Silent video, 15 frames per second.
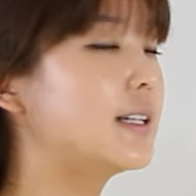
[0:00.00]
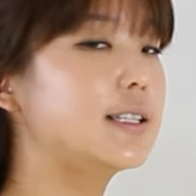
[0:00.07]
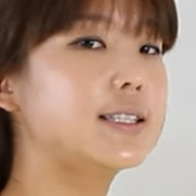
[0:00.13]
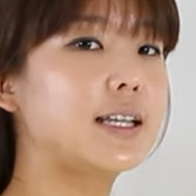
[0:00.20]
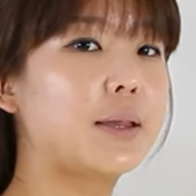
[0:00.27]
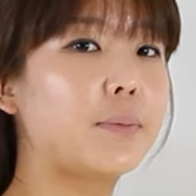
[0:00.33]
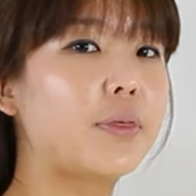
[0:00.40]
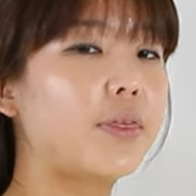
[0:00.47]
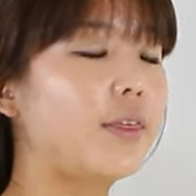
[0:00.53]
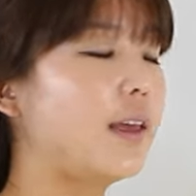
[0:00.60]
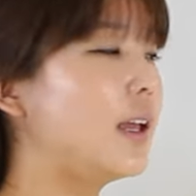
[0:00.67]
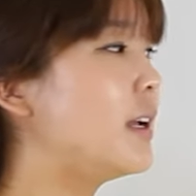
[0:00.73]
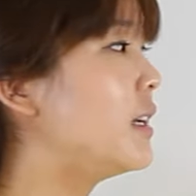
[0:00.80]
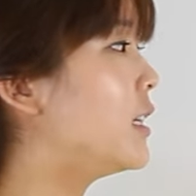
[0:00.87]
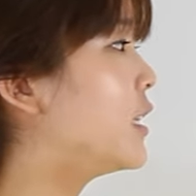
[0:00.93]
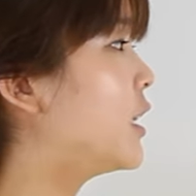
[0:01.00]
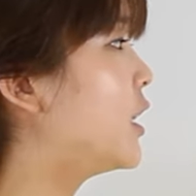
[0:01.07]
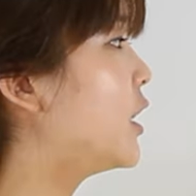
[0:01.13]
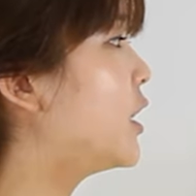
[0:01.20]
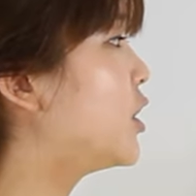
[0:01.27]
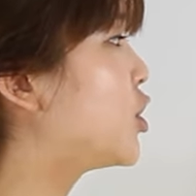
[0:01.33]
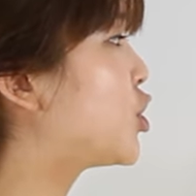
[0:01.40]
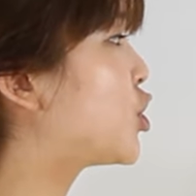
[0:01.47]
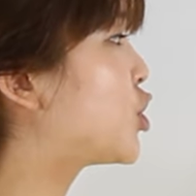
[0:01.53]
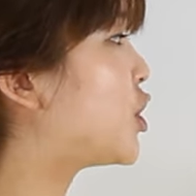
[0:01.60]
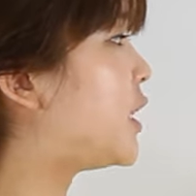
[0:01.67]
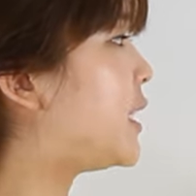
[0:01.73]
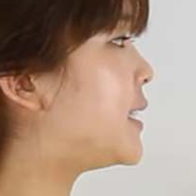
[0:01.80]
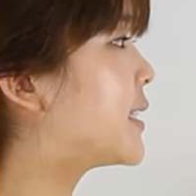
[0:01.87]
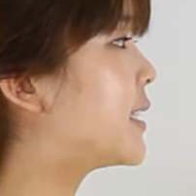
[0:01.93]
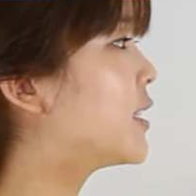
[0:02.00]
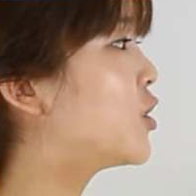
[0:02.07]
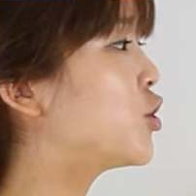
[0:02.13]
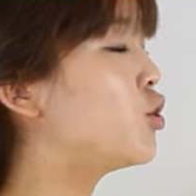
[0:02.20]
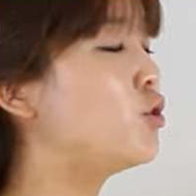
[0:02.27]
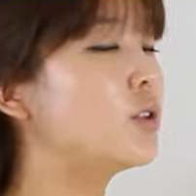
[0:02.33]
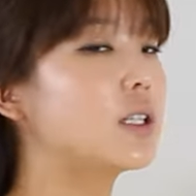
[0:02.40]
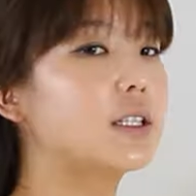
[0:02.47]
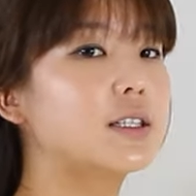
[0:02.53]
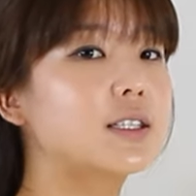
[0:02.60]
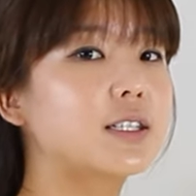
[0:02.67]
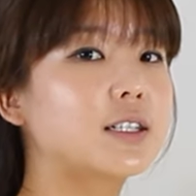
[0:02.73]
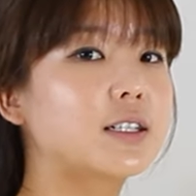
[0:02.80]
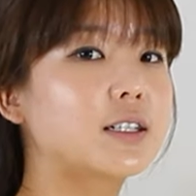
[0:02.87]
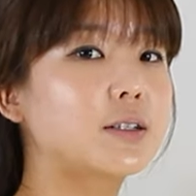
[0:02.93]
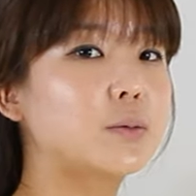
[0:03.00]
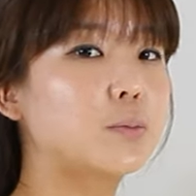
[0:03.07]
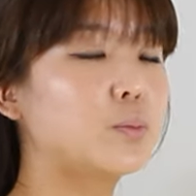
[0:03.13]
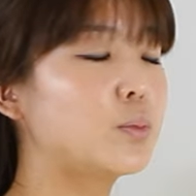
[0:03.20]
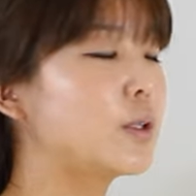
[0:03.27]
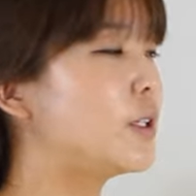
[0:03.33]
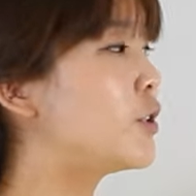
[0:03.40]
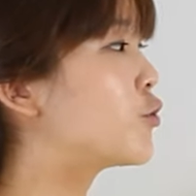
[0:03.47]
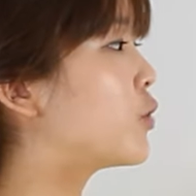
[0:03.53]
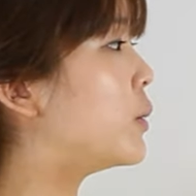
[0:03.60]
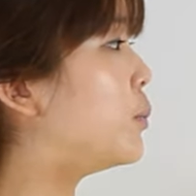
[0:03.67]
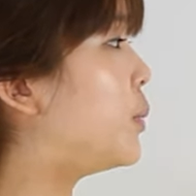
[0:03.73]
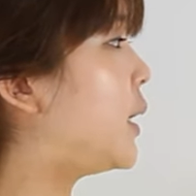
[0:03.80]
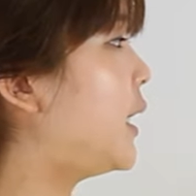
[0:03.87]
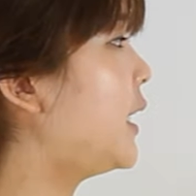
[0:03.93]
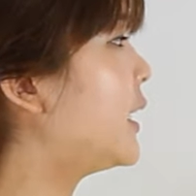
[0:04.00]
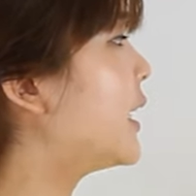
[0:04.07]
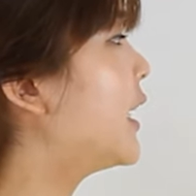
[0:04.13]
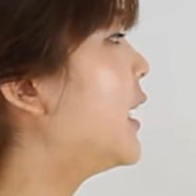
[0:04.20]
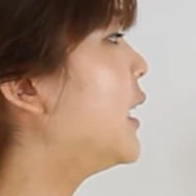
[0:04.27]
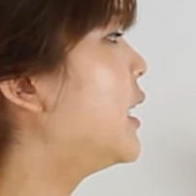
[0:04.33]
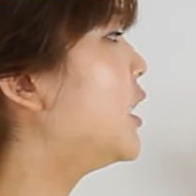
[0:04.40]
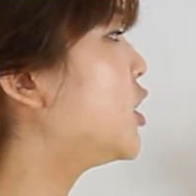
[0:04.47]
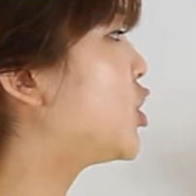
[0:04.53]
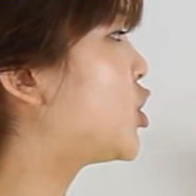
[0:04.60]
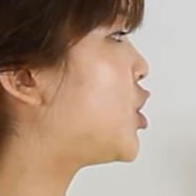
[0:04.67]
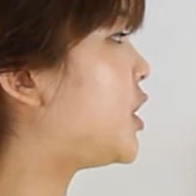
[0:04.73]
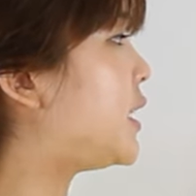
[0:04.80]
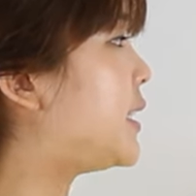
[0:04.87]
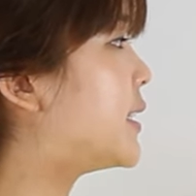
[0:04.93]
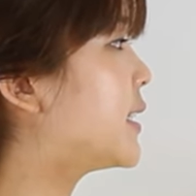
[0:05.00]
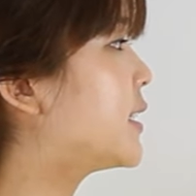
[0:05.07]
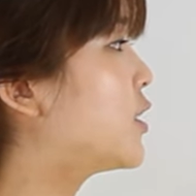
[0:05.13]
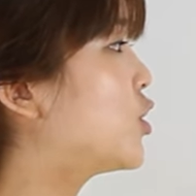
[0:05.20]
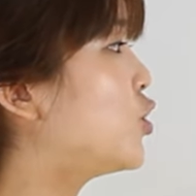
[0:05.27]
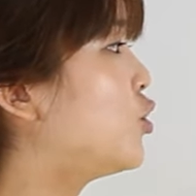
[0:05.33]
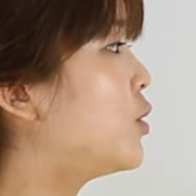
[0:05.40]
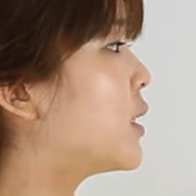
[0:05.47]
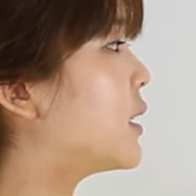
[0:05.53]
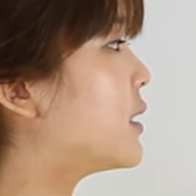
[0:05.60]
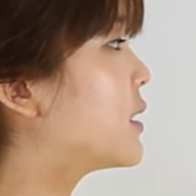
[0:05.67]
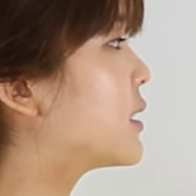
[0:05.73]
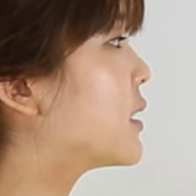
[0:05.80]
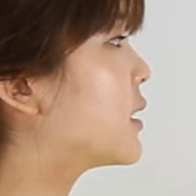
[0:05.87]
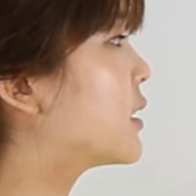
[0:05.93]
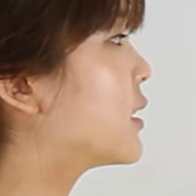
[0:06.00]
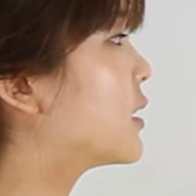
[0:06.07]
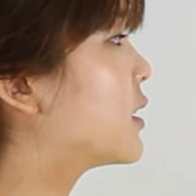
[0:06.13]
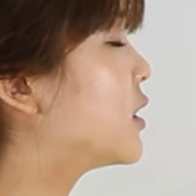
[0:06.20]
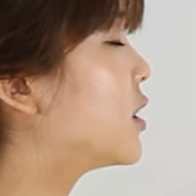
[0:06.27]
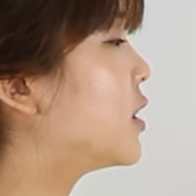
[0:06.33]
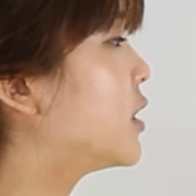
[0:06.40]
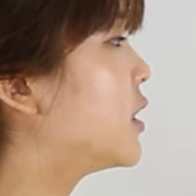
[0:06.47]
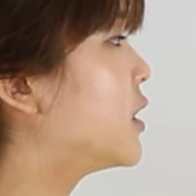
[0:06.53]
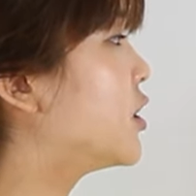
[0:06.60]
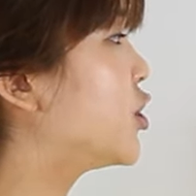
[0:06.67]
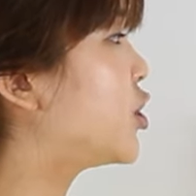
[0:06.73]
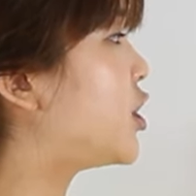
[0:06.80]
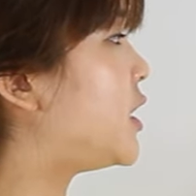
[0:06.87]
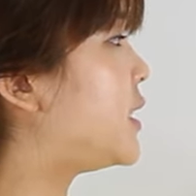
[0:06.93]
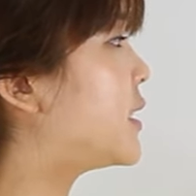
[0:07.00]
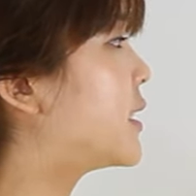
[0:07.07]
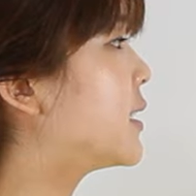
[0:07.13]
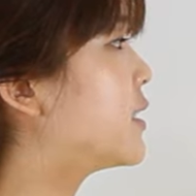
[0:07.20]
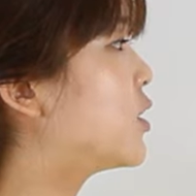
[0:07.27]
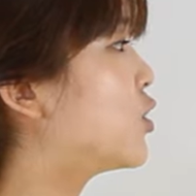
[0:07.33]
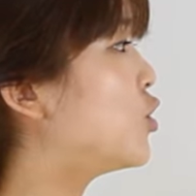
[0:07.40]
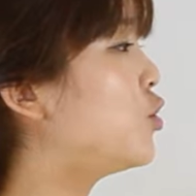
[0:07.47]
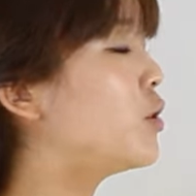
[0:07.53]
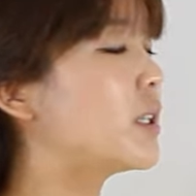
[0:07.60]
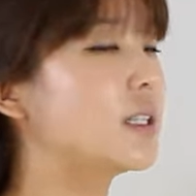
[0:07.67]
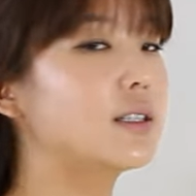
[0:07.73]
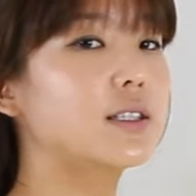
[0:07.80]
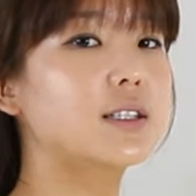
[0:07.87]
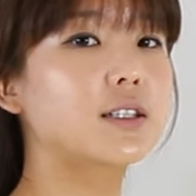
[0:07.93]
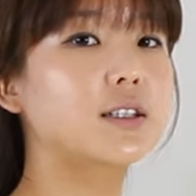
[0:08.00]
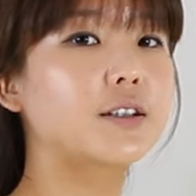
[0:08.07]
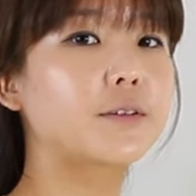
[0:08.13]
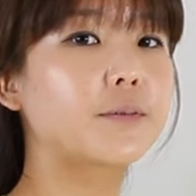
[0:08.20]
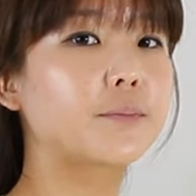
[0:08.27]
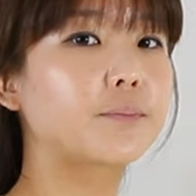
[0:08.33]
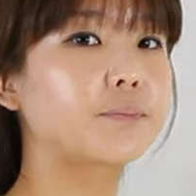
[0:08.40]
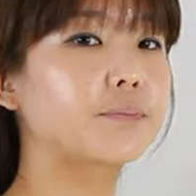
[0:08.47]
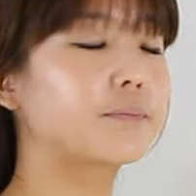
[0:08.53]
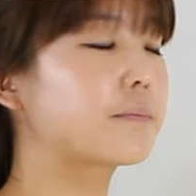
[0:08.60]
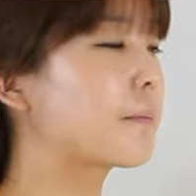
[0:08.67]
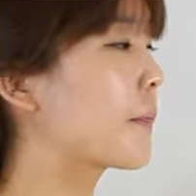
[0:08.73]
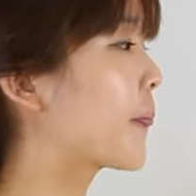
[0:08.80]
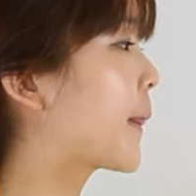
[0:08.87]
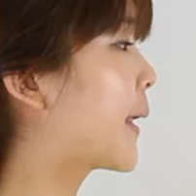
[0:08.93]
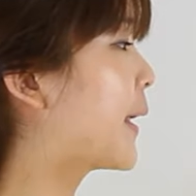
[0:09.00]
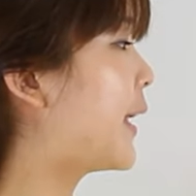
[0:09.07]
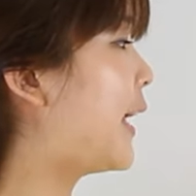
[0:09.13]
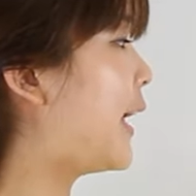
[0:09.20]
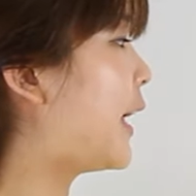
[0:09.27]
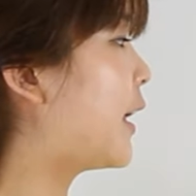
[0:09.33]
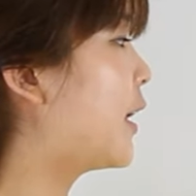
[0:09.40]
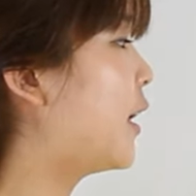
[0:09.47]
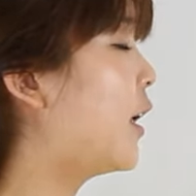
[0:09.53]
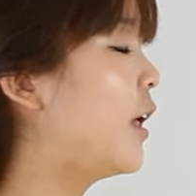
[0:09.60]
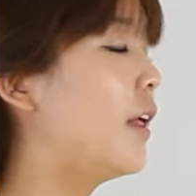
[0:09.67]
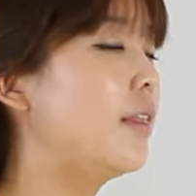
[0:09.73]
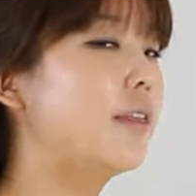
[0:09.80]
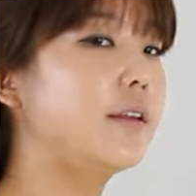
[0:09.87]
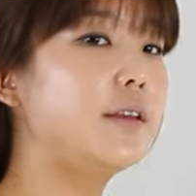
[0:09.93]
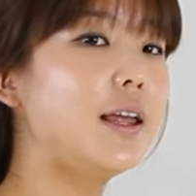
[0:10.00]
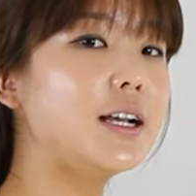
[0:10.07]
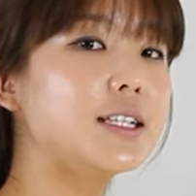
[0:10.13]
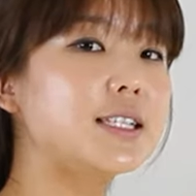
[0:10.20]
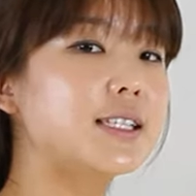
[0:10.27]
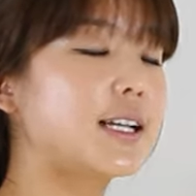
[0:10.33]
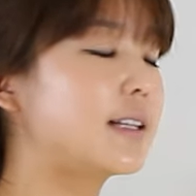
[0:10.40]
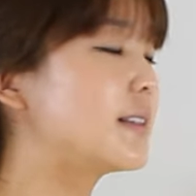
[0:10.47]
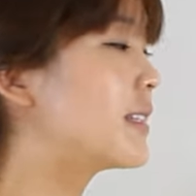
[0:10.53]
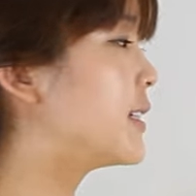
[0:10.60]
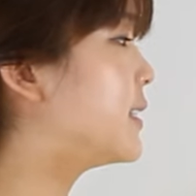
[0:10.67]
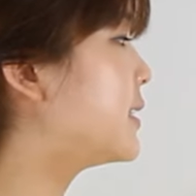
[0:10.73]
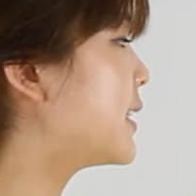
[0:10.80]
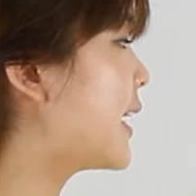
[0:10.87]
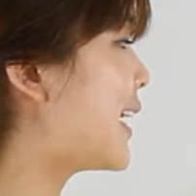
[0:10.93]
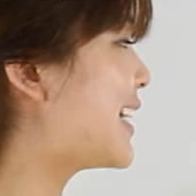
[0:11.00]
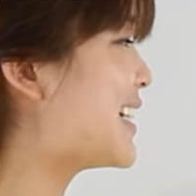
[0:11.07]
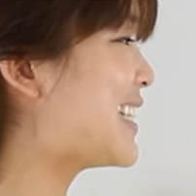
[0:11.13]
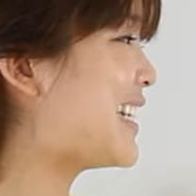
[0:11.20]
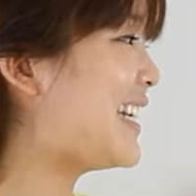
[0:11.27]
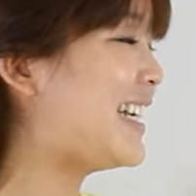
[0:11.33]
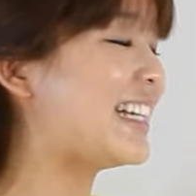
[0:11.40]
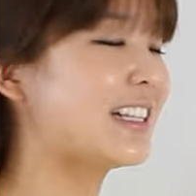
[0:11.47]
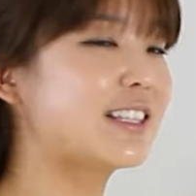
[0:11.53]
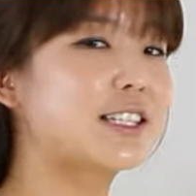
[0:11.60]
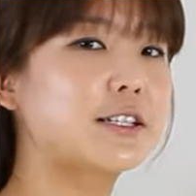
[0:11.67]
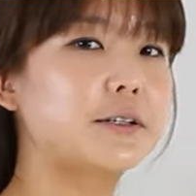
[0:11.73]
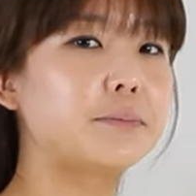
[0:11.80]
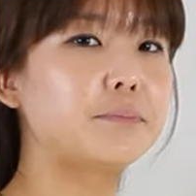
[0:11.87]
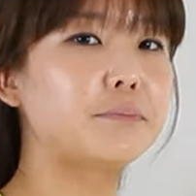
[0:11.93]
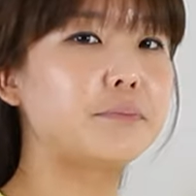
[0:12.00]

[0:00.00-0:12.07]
Same thing. She's a student. Please repeat. She's a student. She's a student. Okay, the next sentence has it.